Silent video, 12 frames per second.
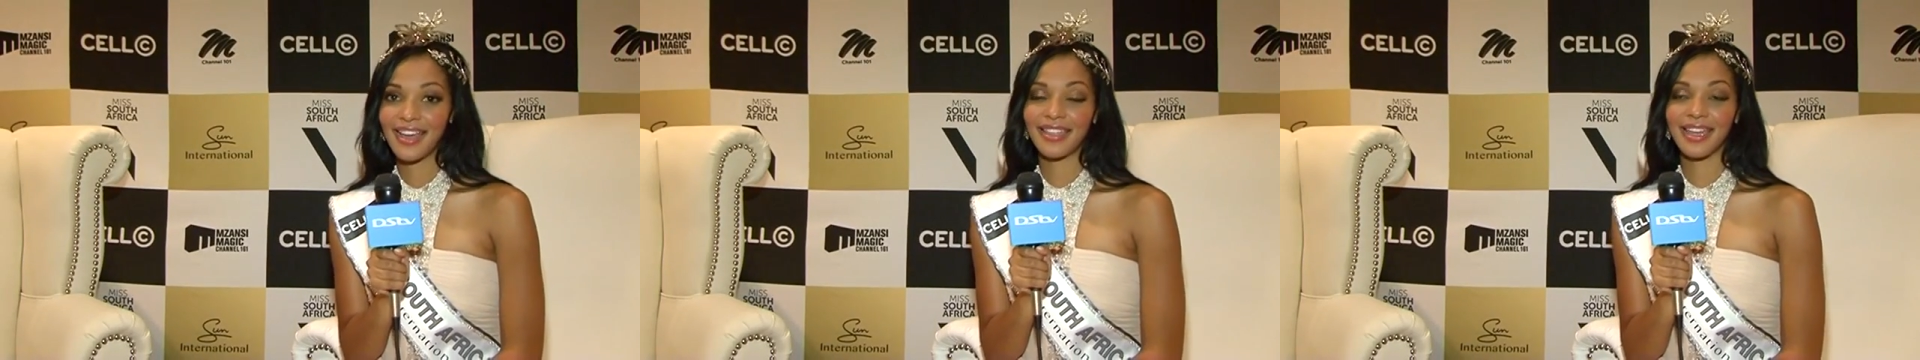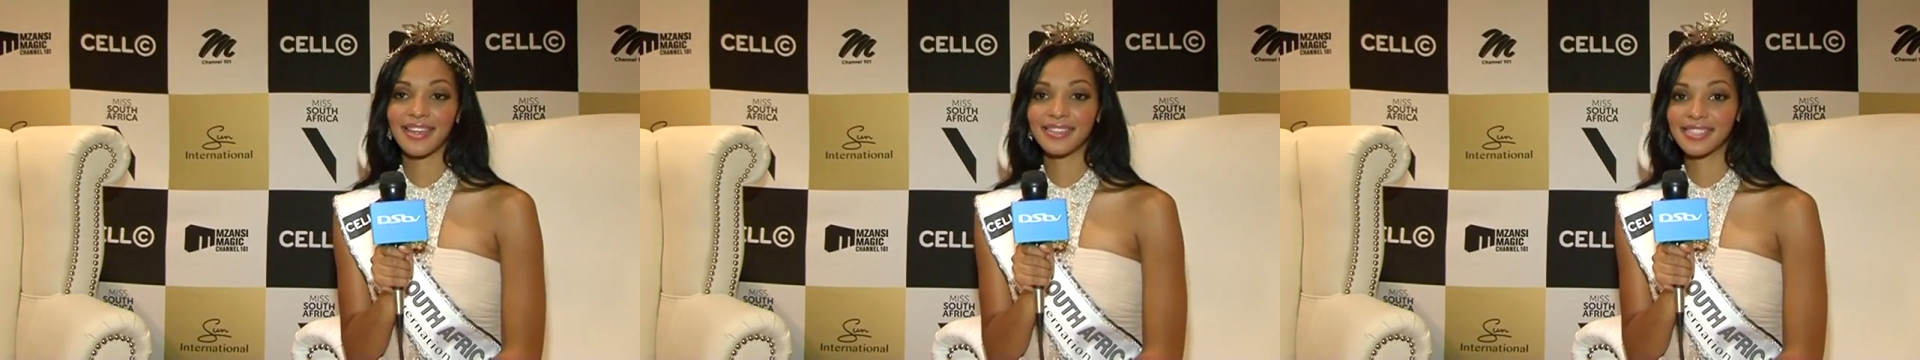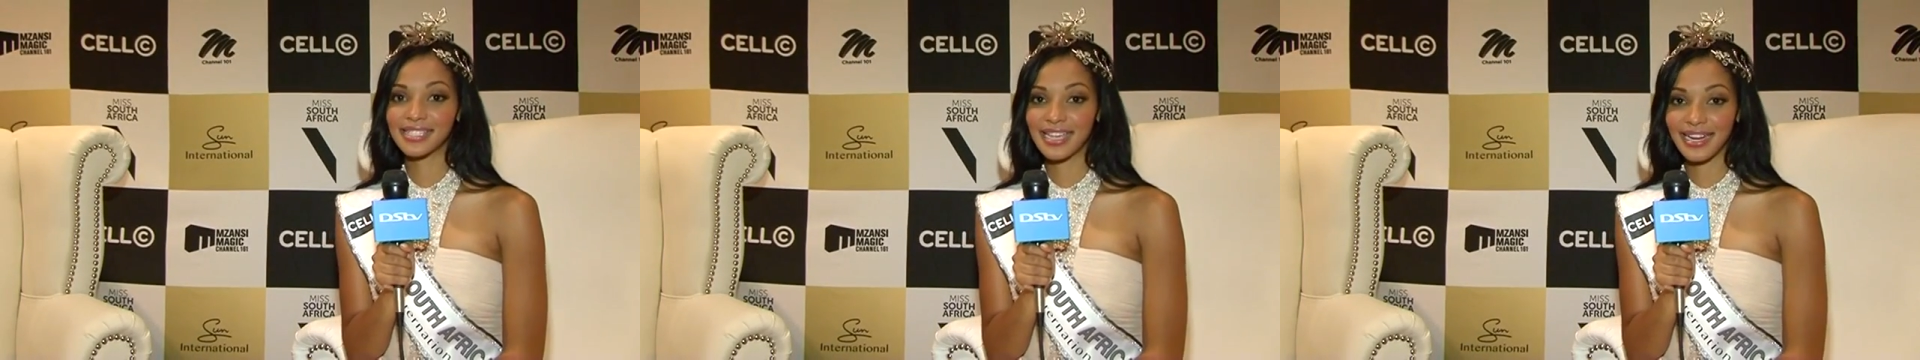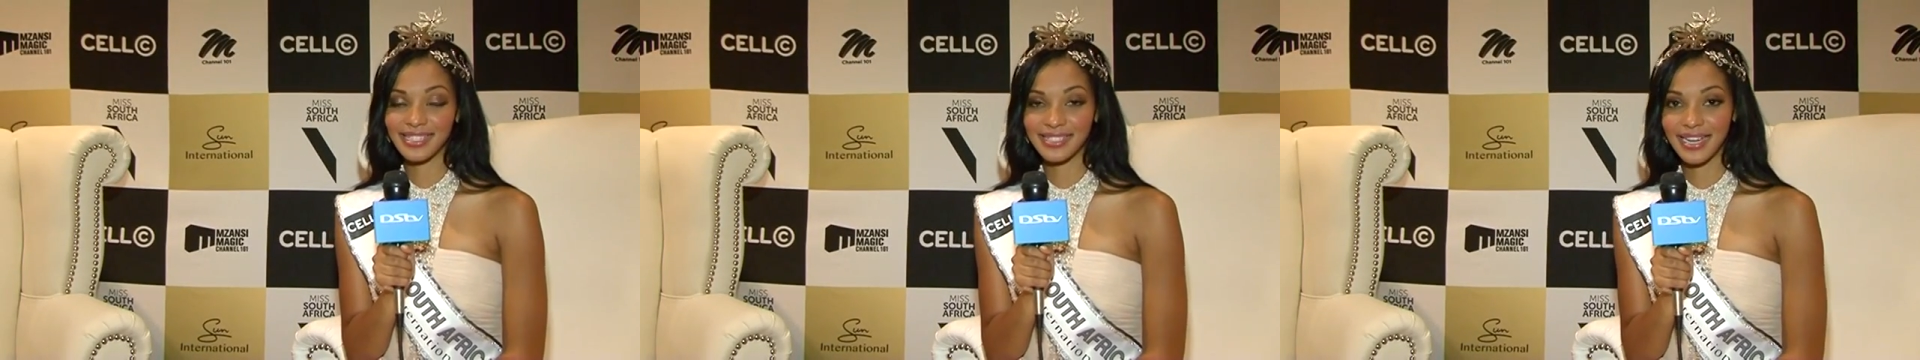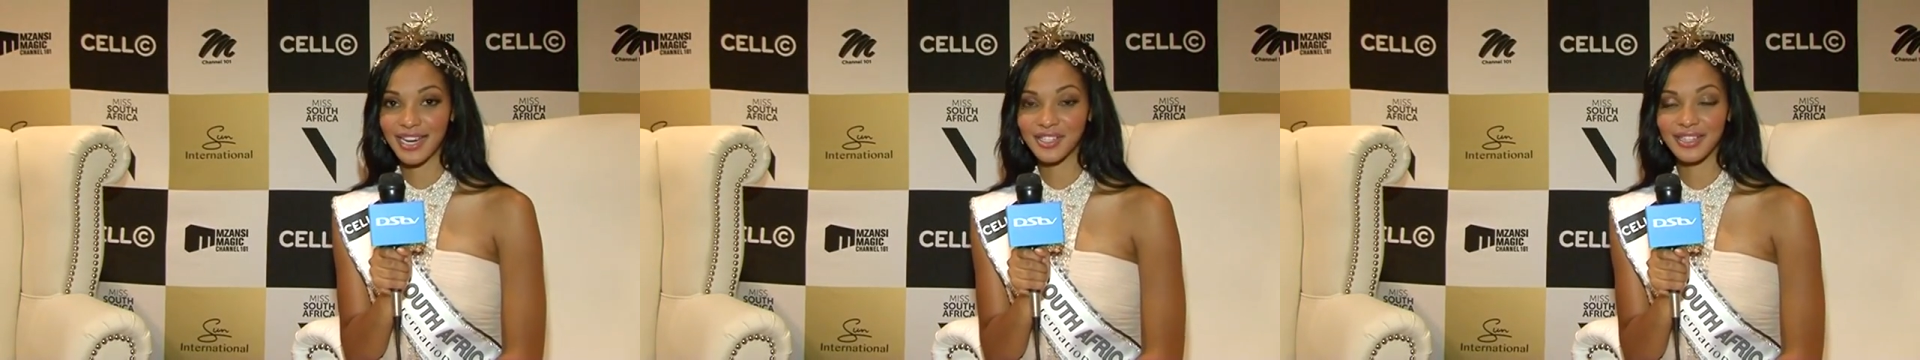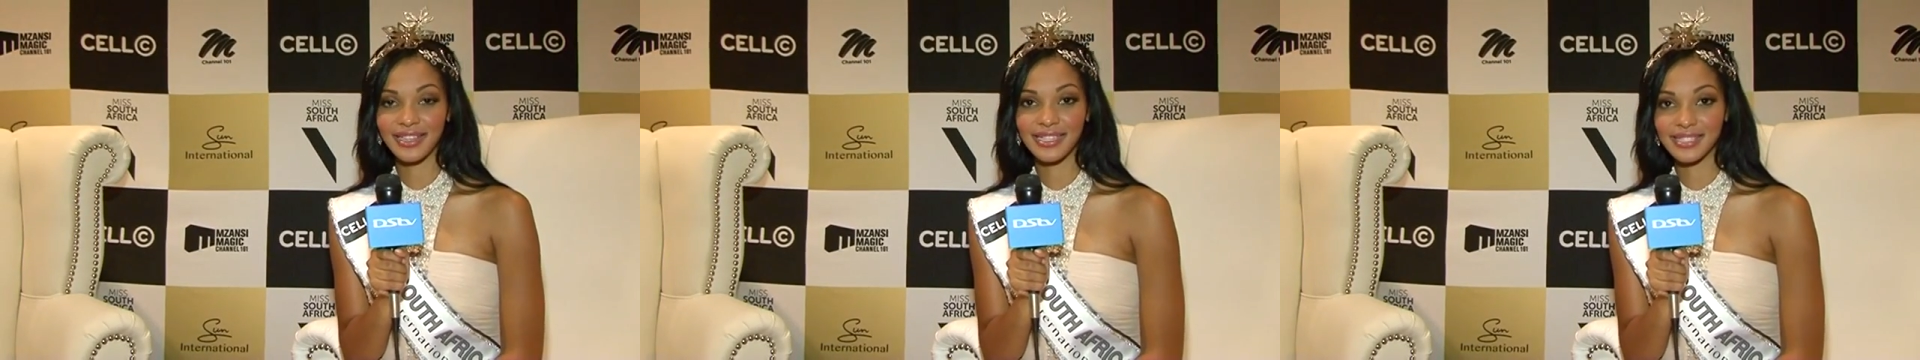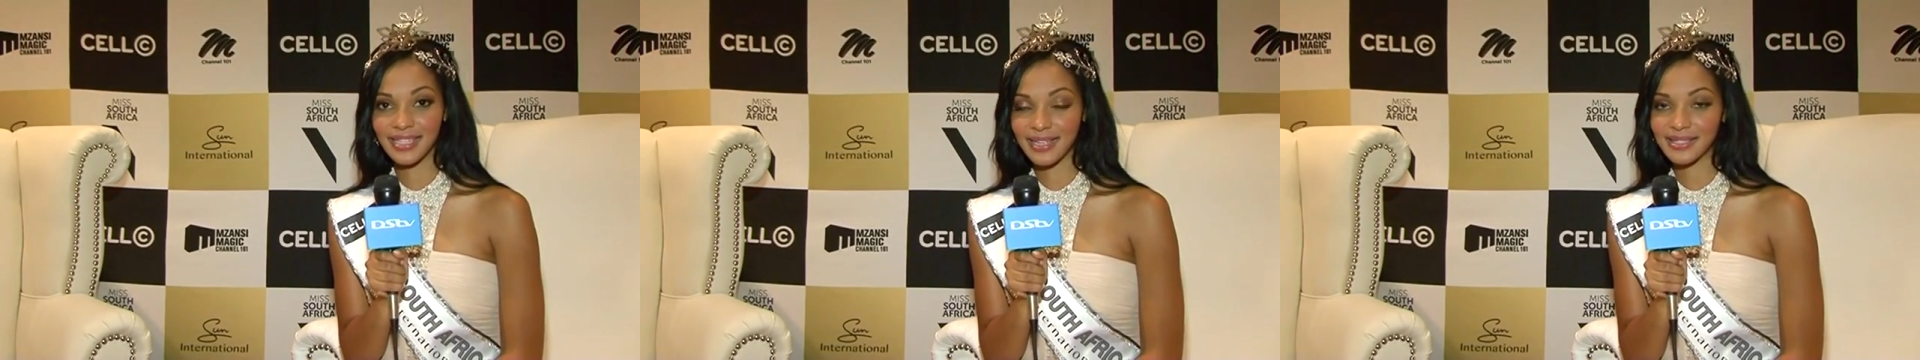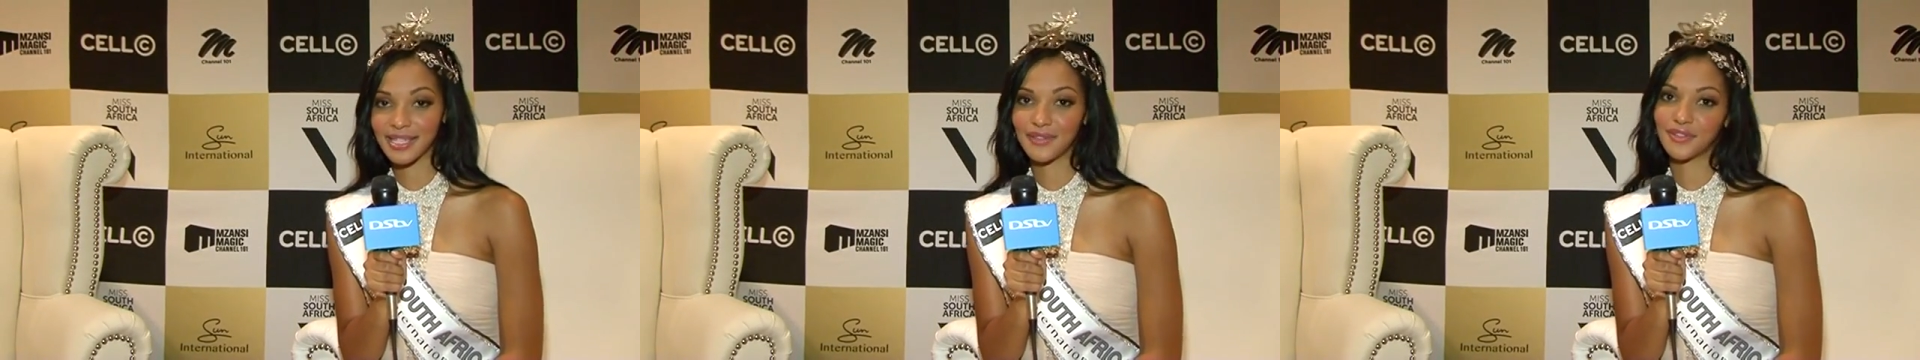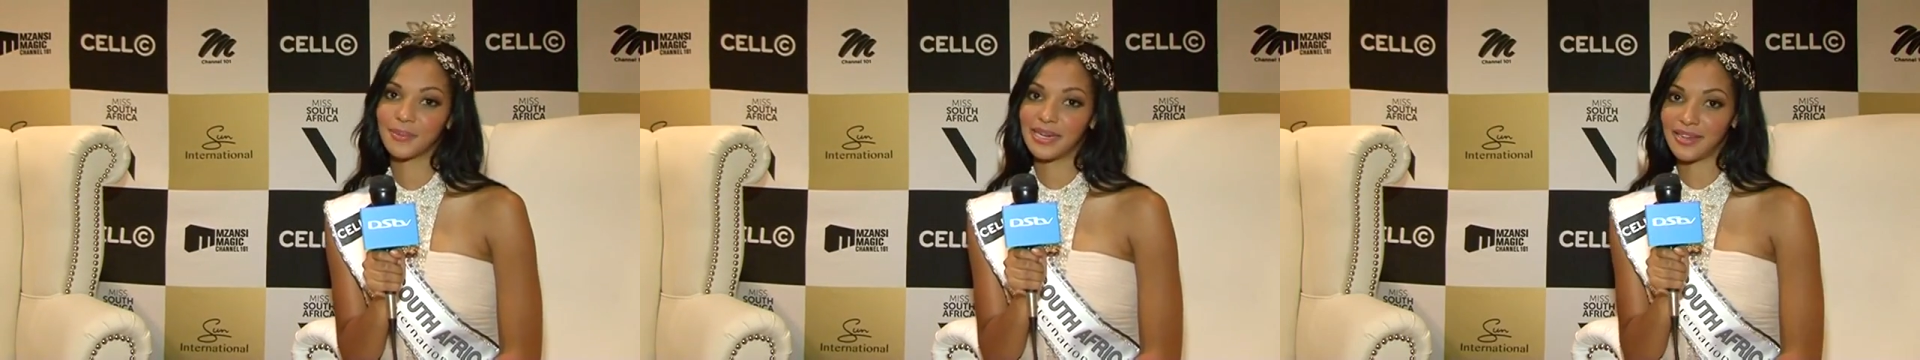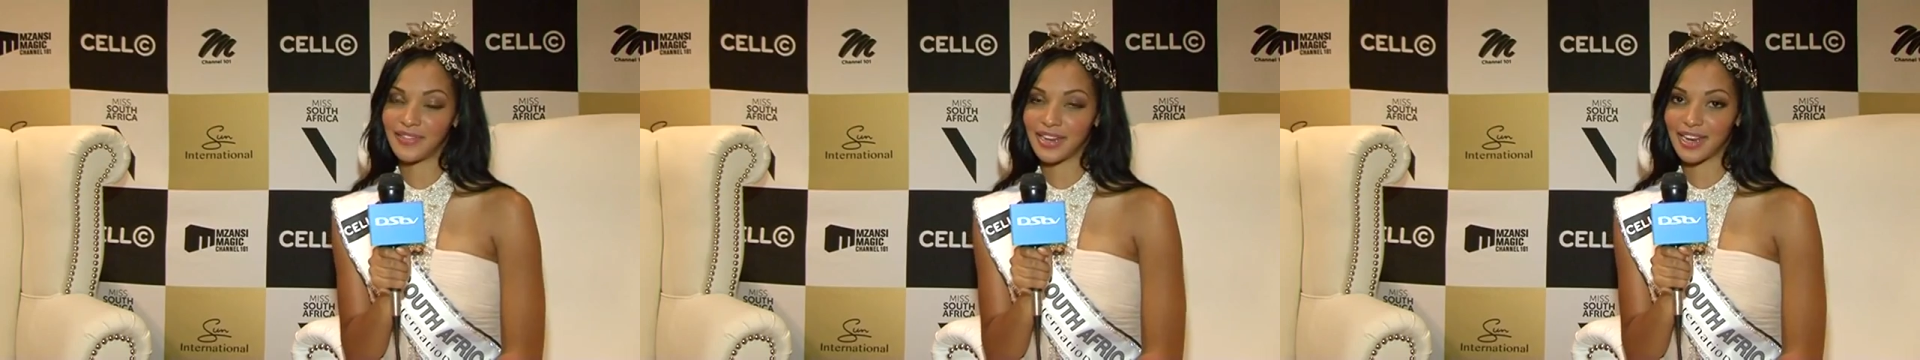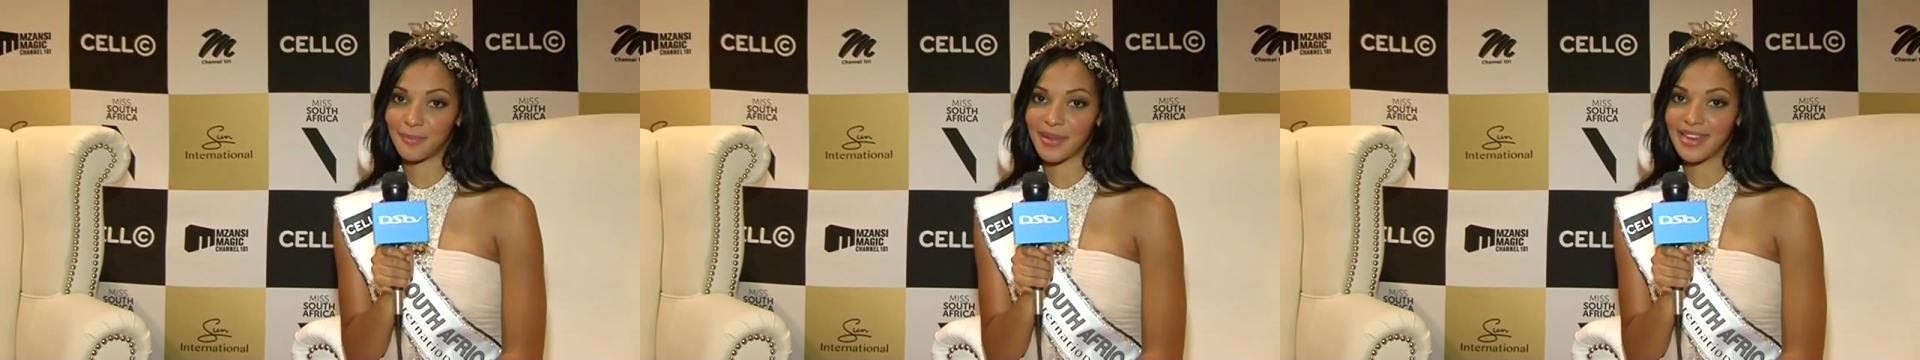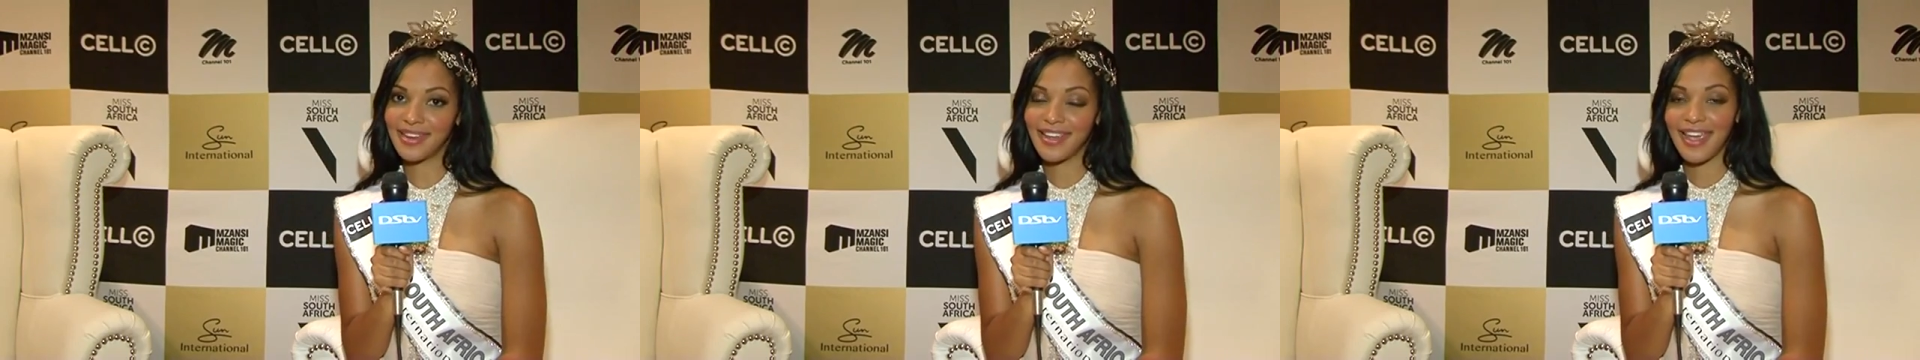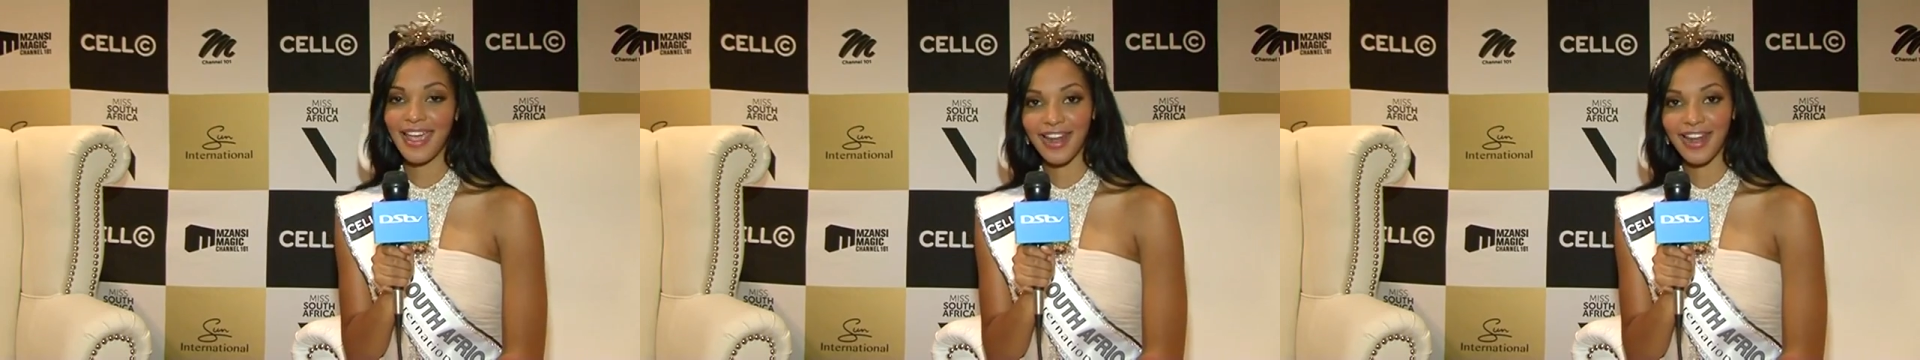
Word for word: thank you to Sun International and Cell C for believing in me,